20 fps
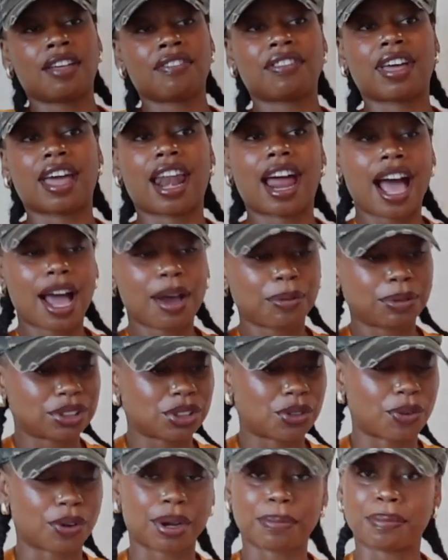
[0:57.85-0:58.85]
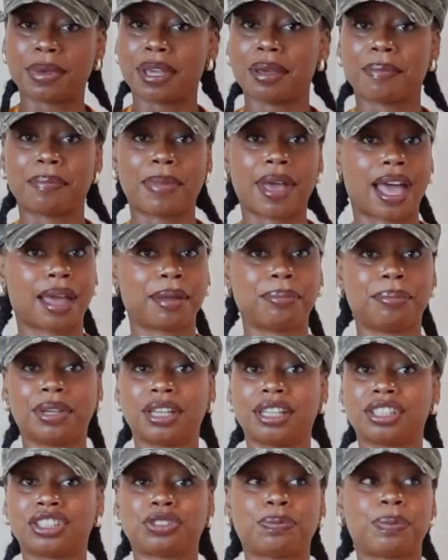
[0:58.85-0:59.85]
that I was going to be a bad
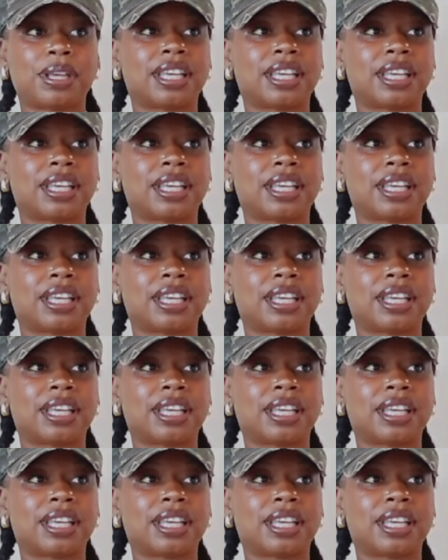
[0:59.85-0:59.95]
bitch.